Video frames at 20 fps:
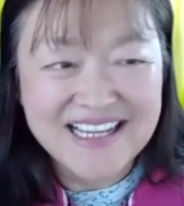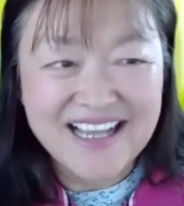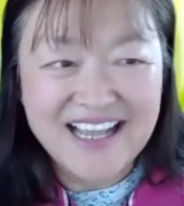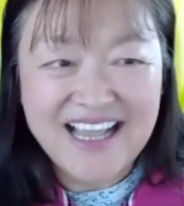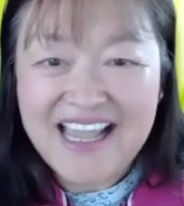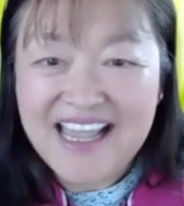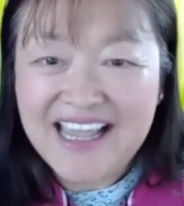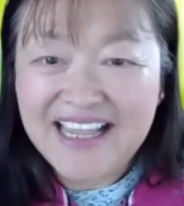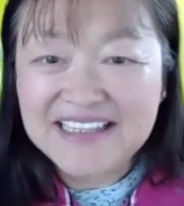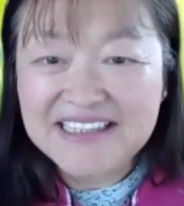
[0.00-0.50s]

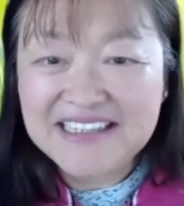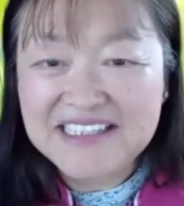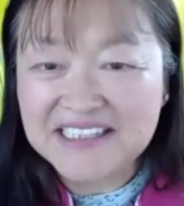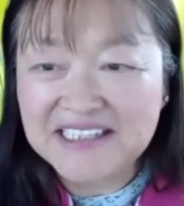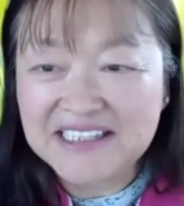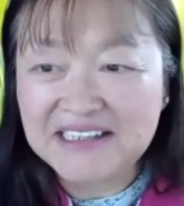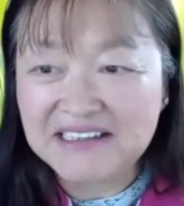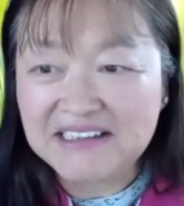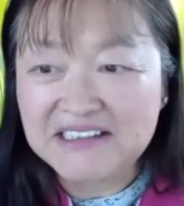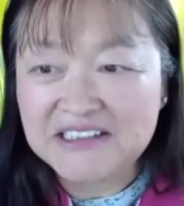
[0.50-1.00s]
And
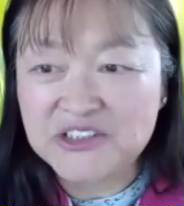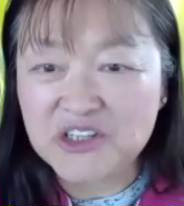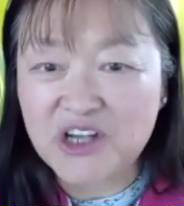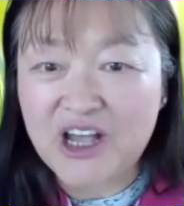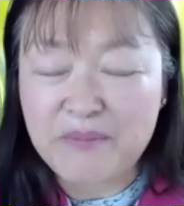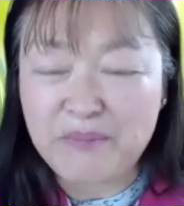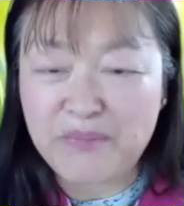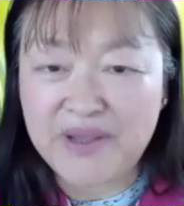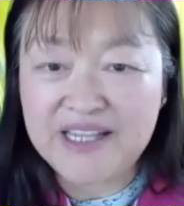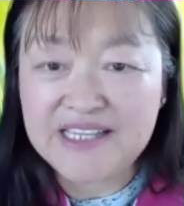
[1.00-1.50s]
so I
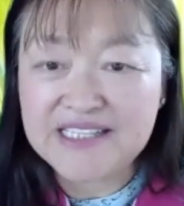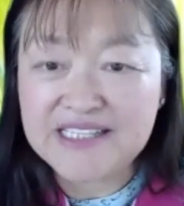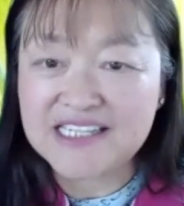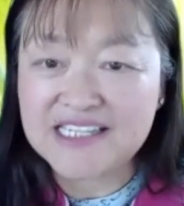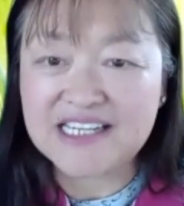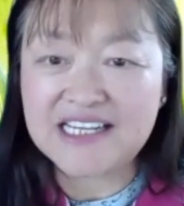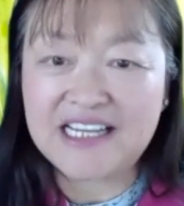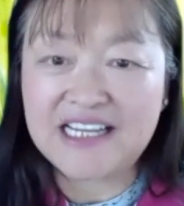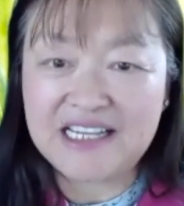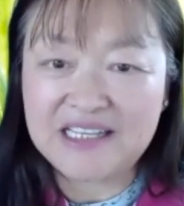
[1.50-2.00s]

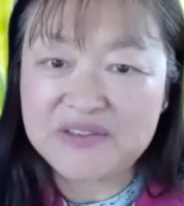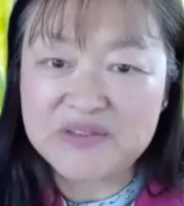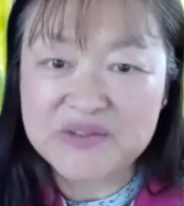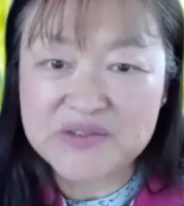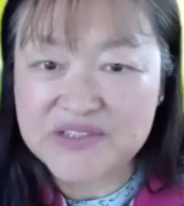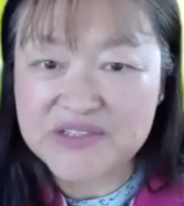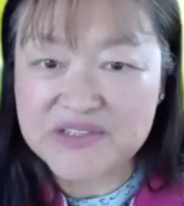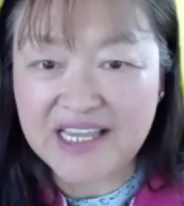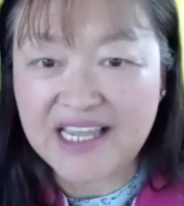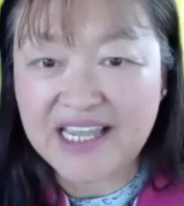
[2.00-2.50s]
basically to
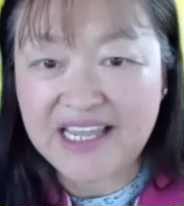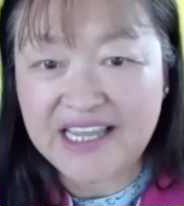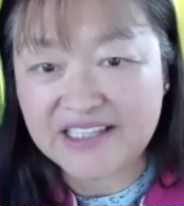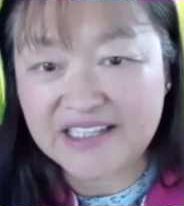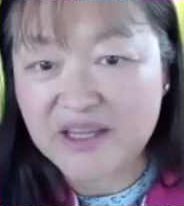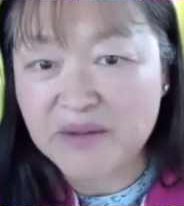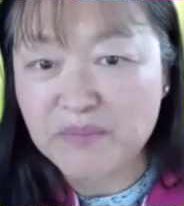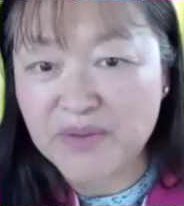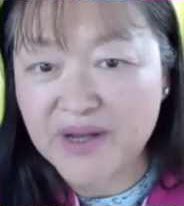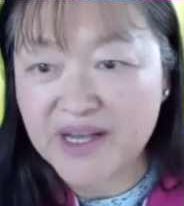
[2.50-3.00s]
say, hey,
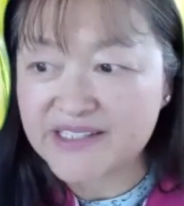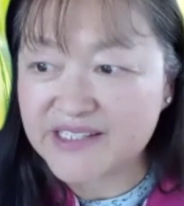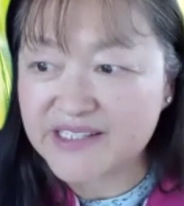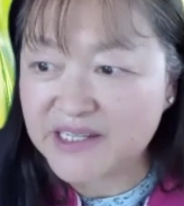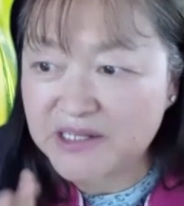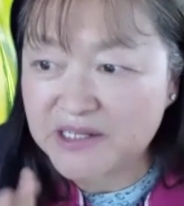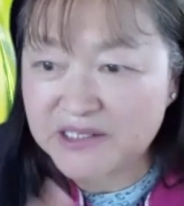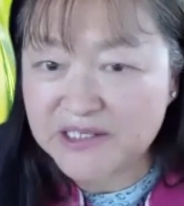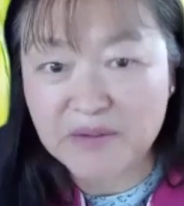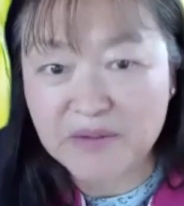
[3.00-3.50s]
$10
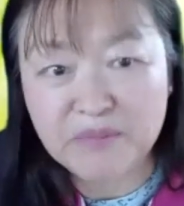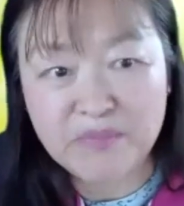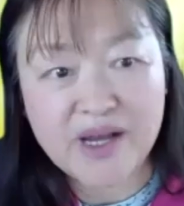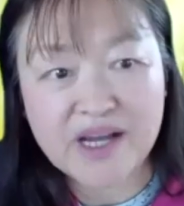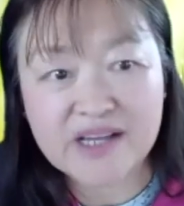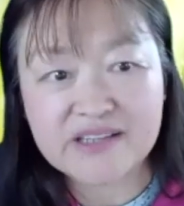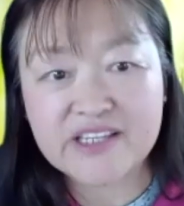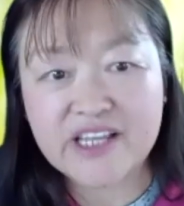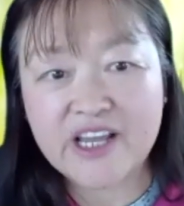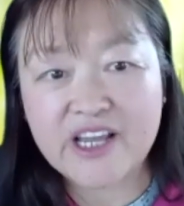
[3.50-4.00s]
here,
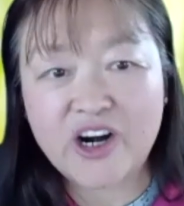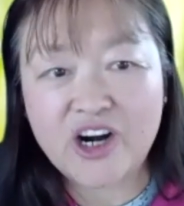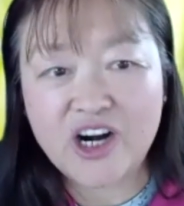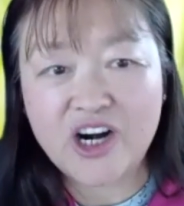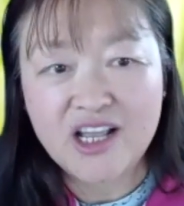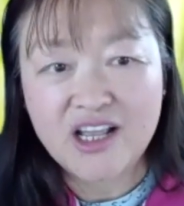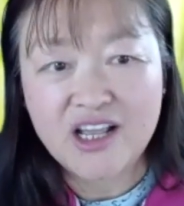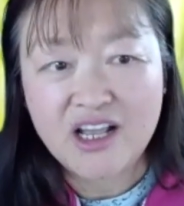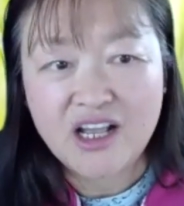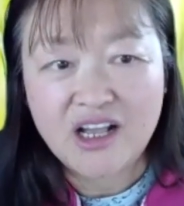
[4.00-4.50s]
$10 there,
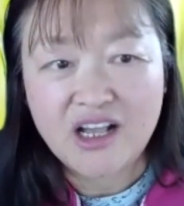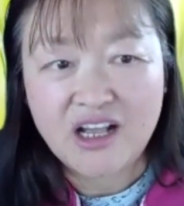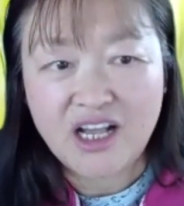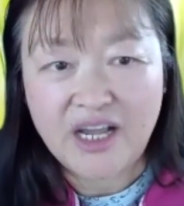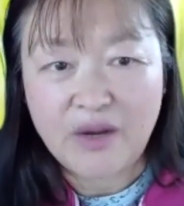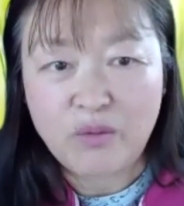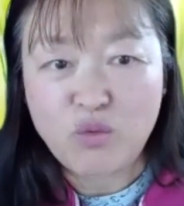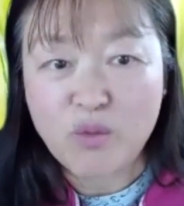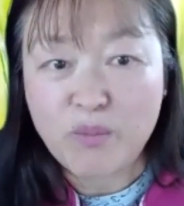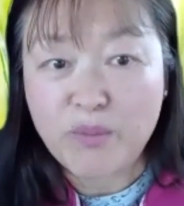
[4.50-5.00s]
I
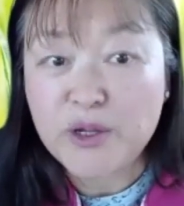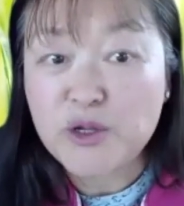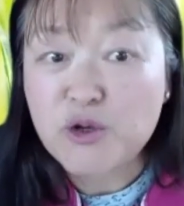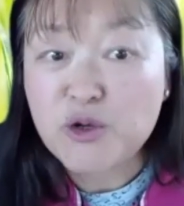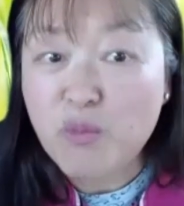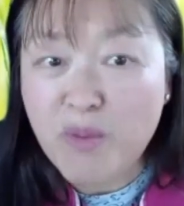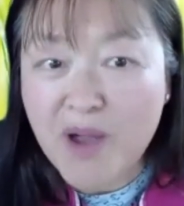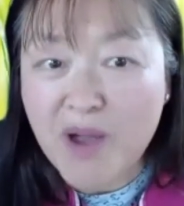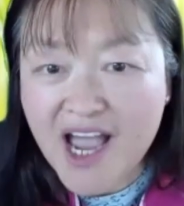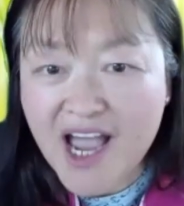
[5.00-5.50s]
will pay you
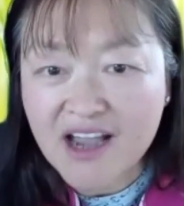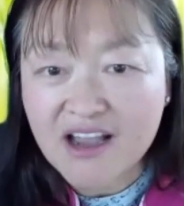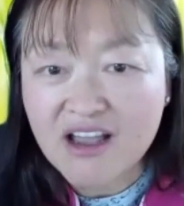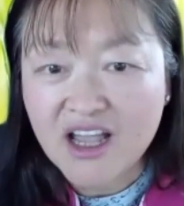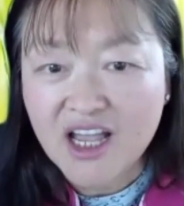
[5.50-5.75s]
back.